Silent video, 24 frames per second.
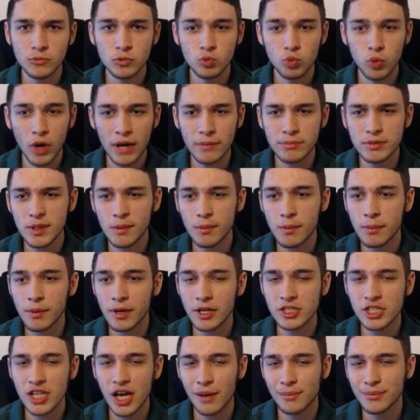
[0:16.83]
ramps up a
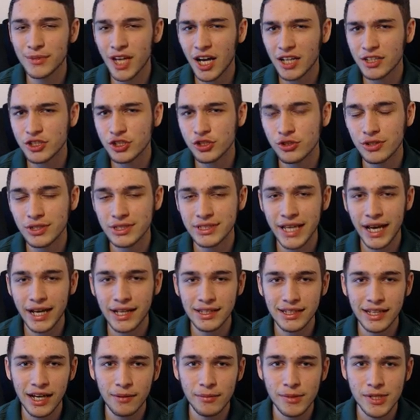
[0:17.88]
bunch. I'm not sure
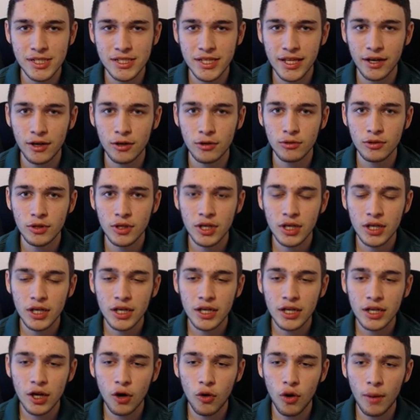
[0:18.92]
exactly how much that'll
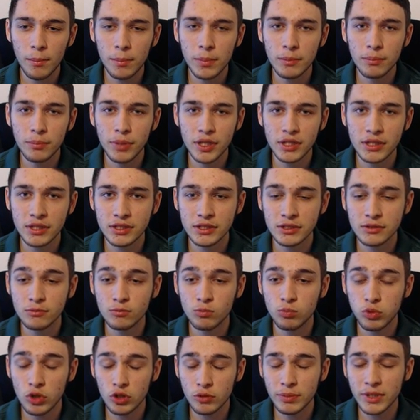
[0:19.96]
go up, but it
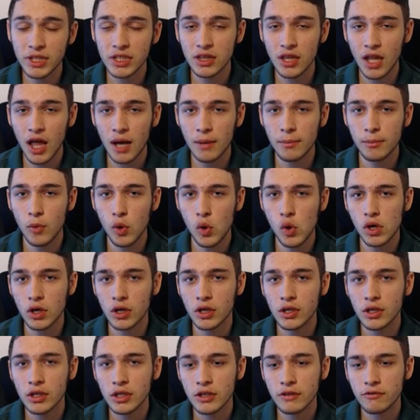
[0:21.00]
will be a lot more
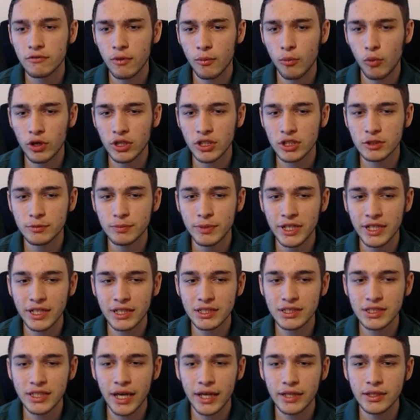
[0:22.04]
from what is being
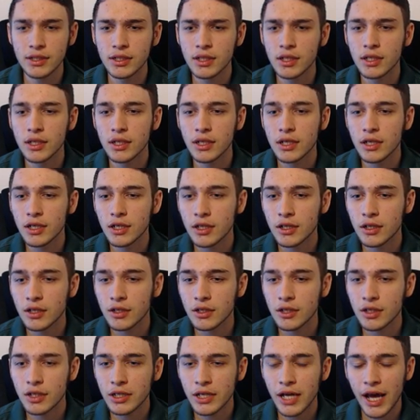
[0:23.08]
said.
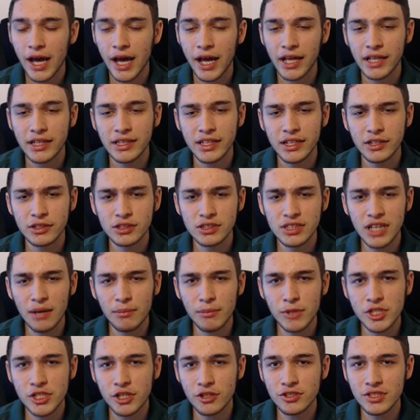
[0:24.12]
And there's not
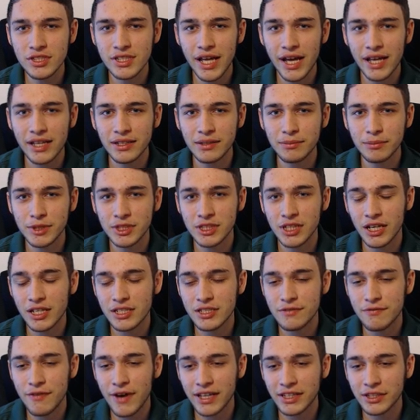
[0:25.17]
much else to that besides
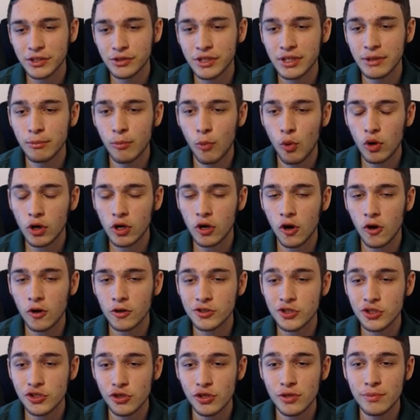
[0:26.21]
the fact that you get more
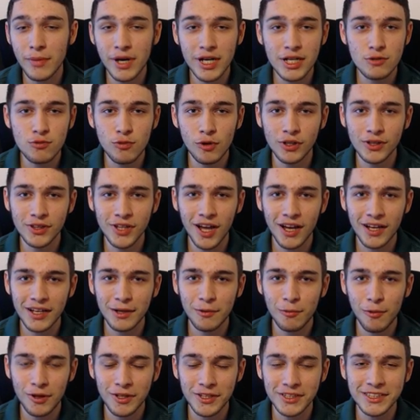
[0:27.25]
cards, so you might as well unlock it
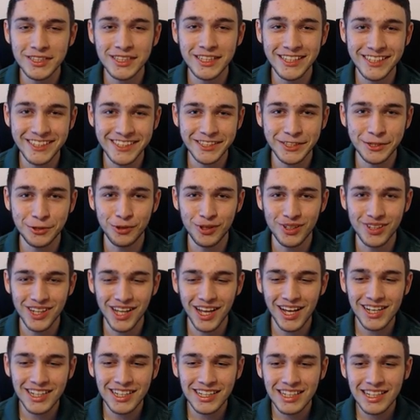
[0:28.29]
while it's easy to
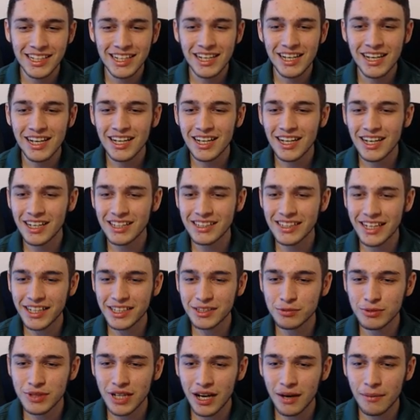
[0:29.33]
unlock.
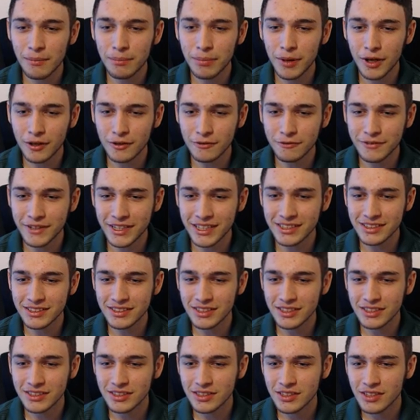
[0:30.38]
Next, we got bug
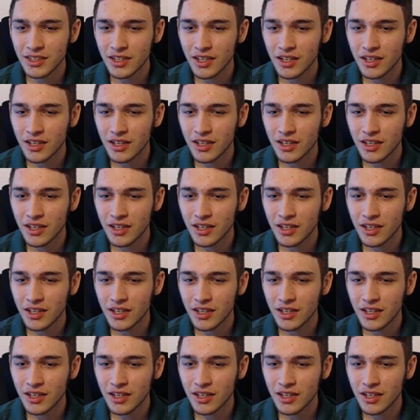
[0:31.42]
fixes.